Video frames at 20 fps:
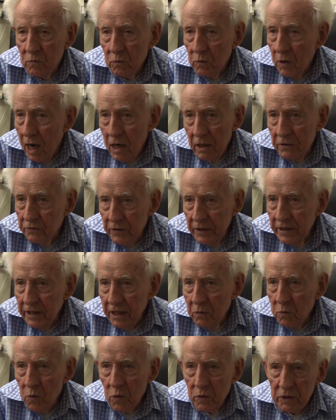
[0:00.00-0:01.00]
Our
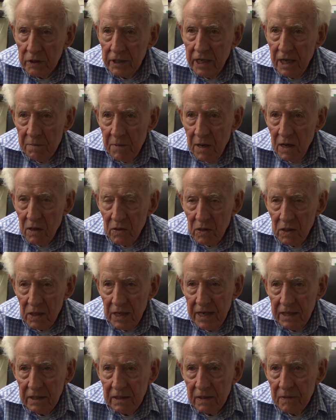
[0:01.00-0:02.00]
drinking water came out of the
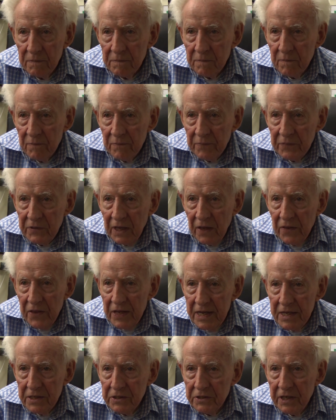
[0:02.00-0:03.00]
lake.
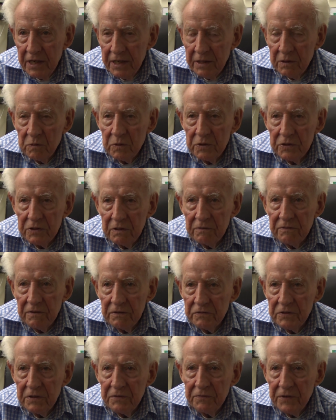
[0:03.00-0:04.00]
The intake was in
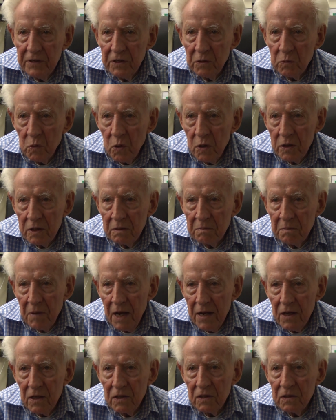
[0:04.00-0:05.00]
50 feet of water.
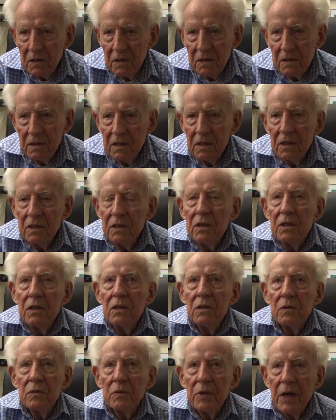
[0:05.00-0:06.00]
My uncle
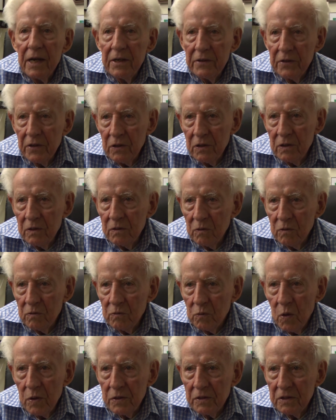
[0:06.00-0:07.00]
ran the
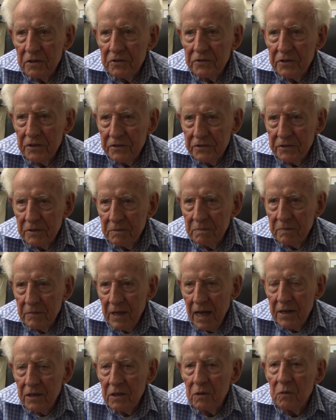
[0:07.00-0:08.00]
water system,
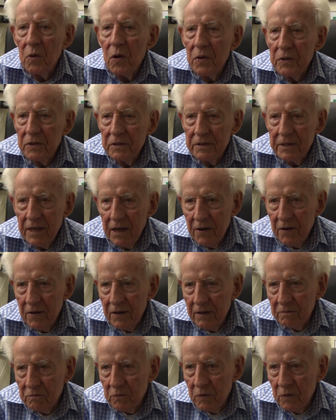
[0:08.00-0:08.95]
had a water tower.